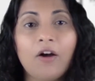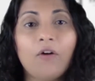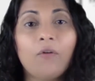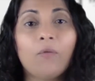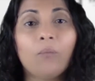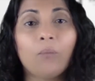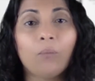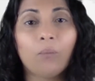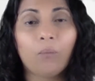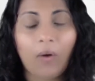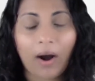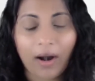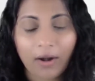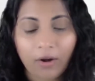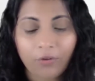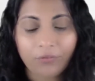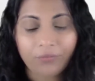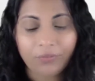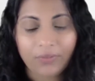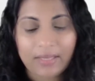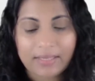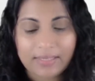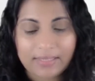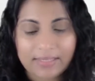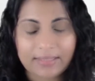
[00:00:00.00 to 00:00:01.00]
"One
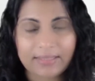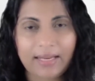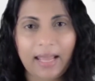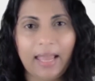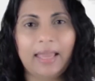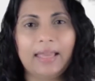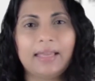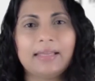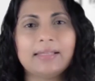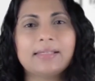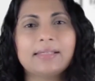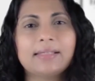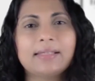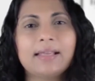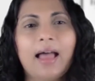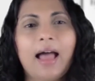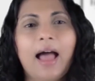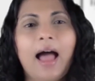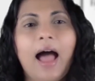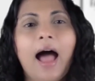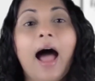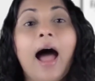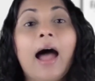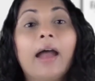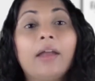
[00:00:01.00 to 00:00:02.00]
of these days
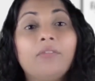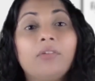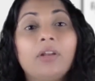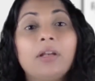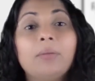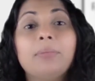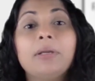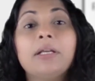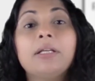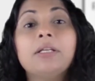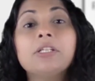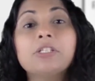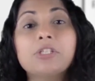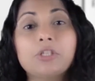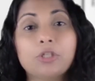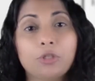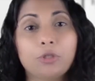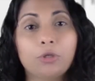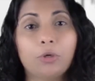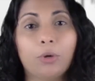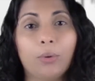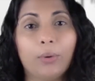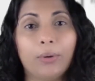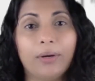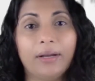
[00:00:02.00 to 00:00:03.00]
I will be
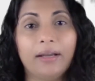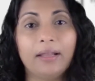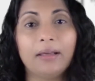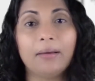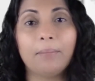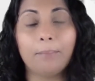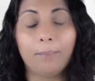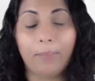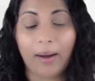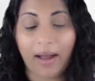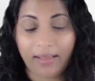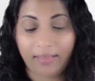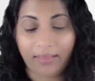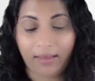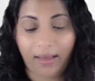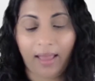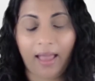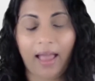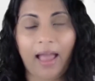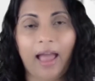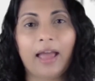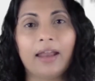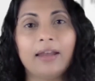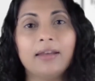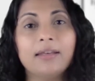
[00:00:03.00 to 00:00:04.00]
destroyed by the
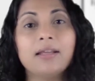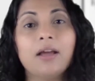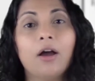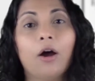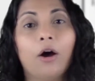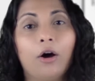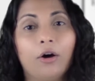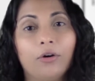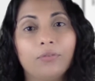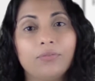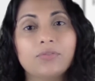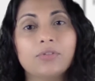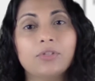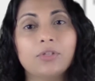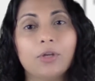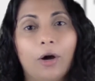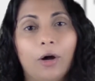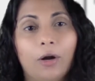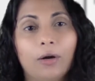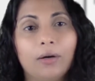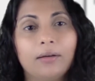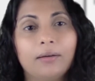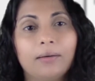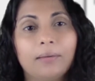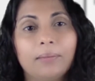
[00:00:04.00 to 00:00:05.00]
hand of
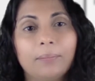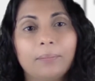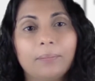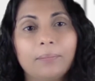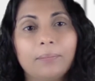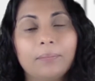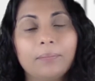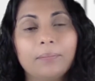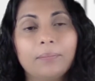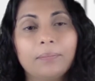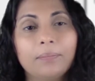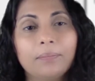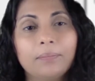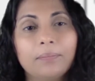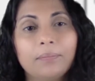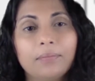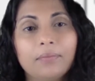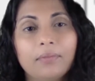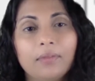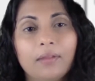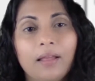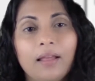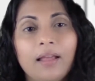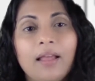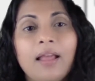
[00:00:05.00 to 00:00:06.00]
Saul."
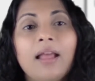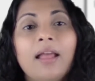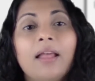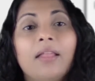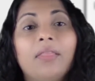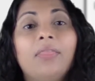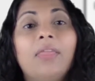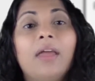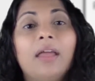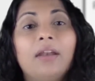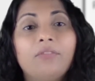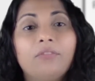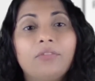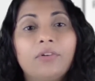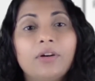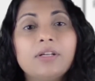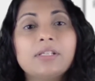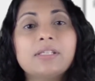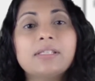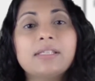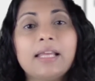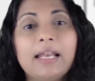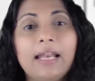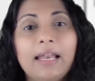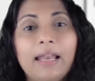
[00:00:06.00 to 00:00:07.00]
Then
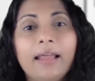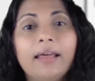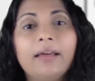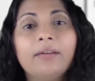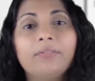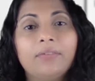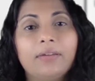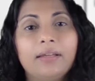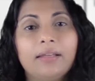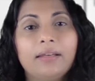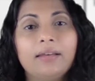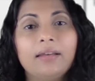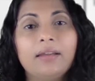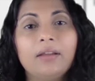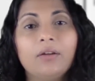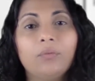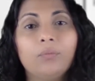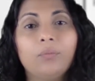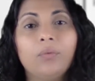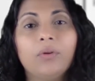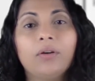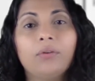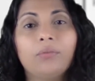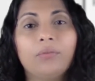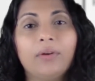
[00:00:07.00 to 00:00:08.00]
verse 11,
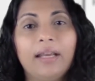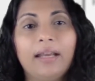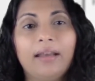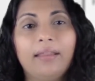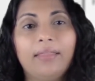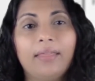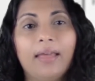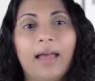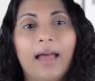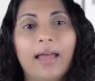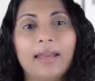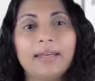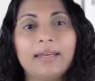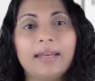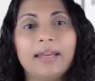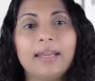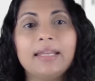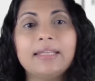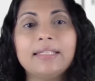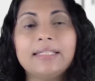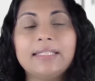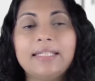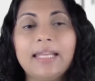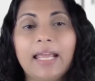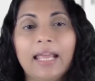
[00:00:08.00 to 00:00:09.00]
we read that
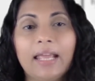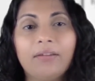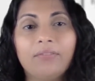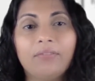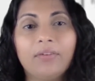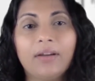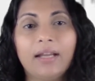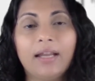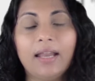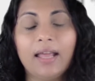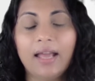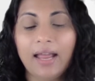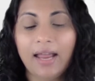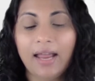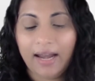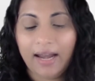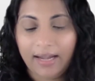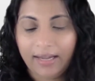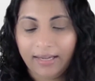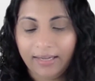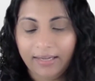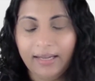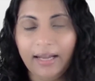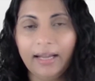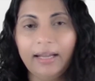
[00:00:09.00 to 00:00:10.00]
David
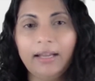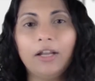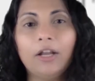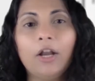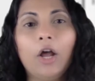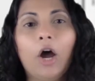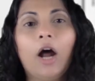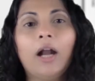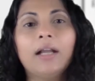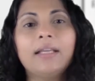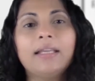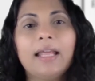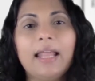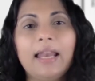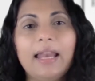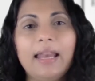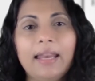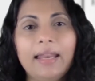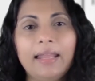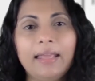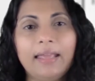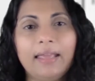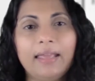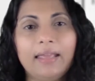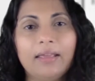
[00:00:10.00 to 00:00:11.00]
did not
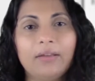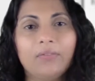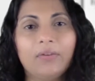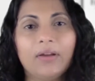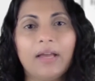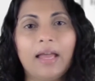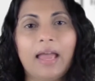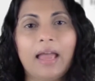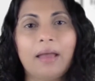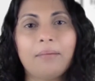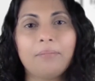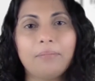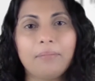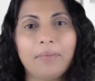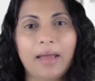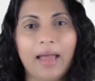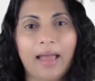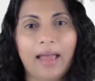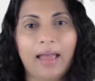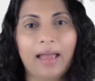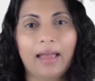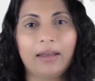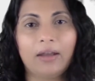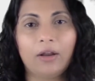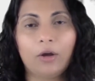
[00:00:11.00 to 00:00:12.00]
leave a
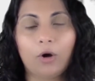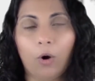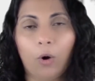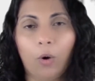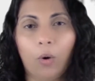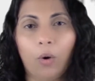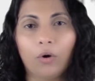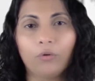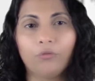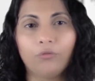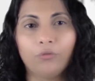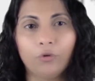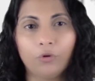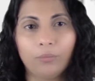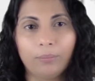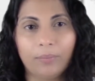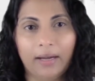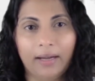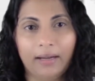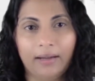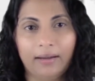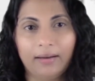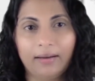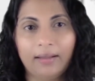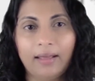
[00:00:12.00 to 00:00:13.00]
man or
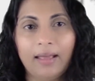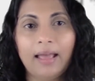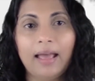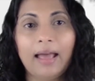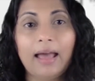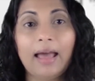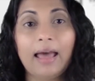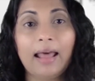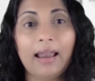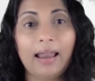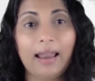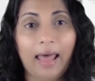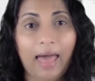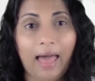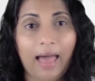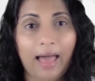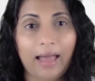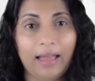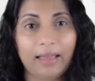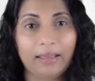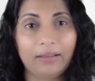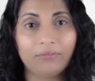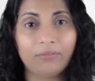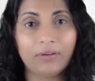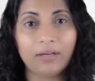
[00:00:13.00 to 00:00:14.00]
woman
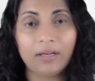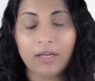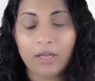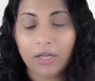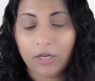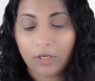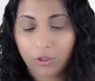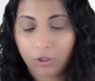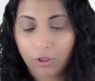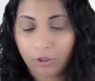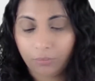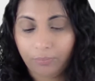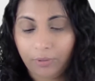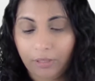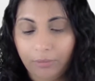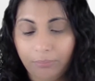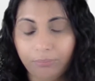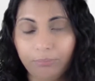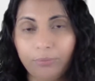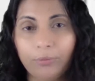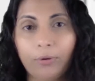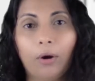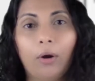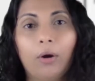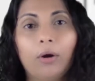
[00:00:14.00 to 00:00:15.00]
alive to be
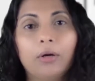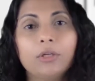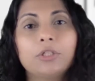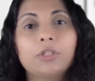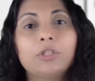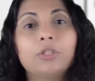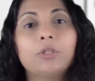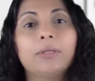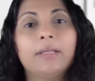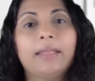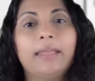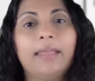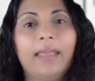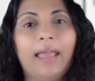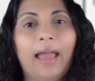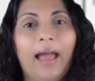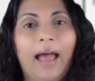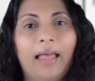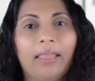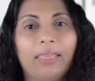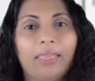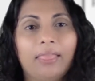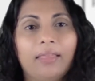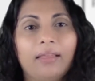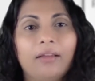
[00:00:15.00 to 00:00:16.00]
brought to
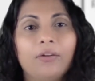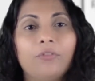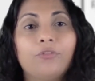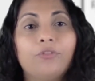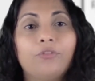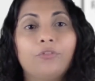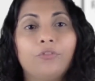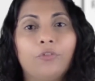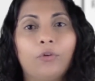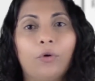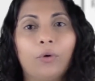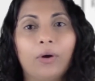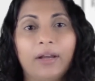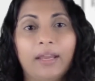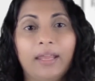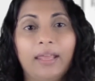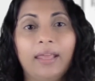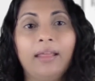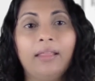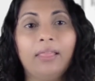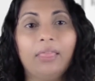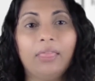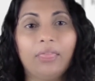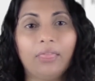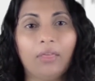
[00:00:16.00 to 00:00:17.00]
Gath, for
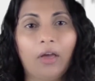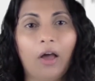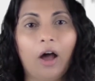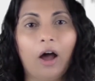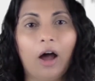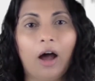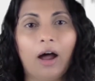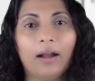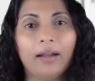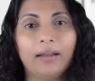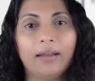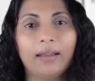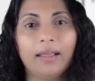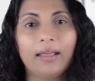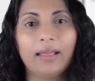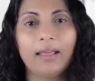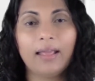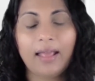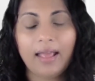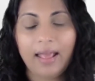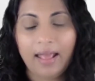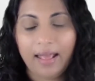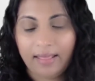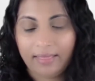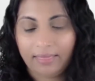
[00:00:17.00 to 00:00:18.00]
he thought
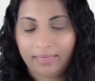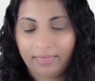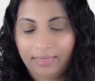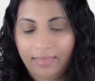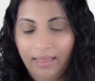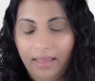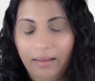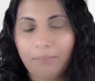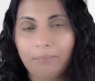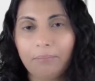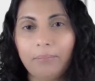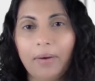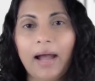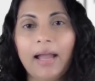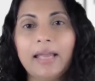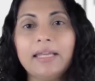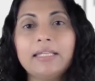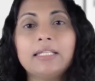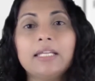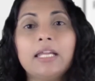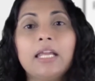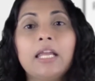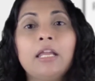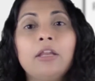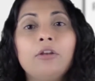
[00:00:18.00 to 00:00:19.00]
they
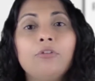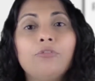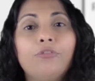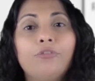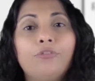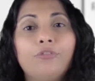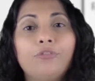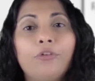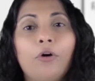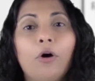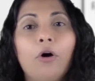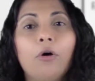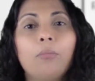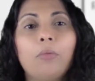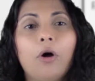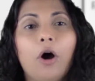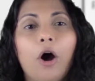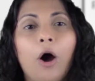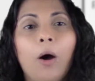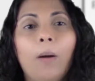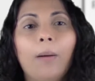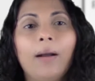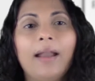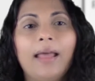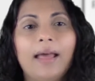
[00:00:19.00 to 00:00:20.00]
might inform
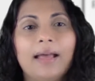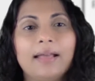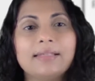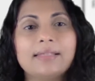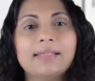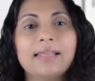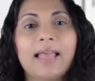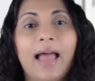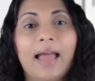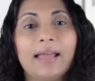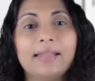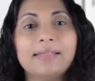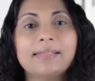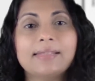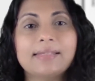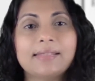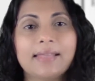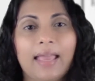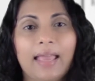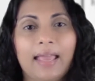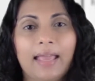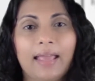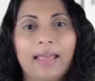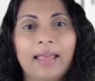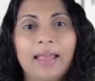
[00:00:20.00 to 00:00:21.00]
on us and
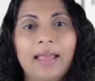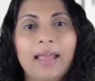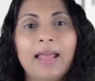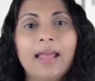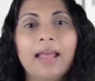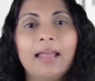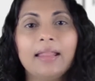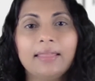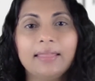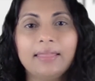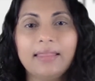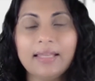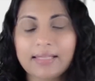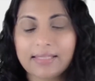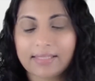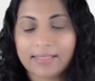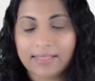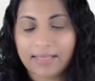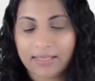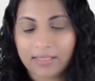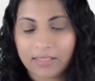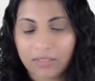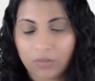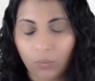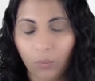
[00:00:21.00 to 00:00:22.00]
say, "This
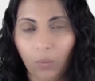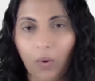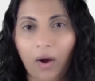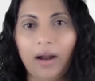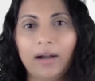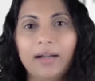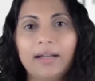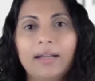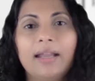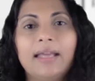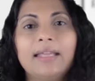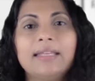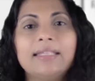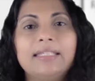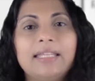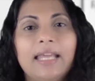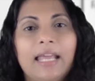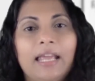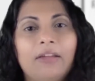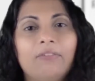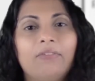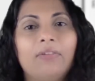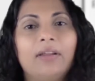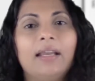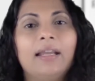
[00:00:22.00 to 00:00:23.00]
is what
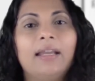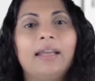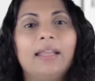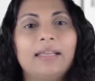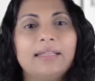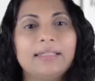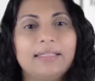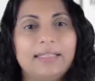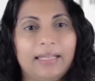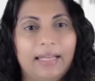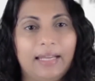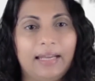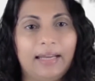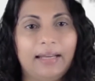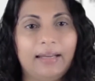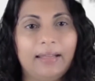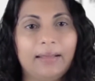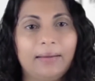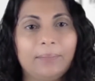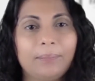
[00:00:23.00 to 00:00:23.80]
David did."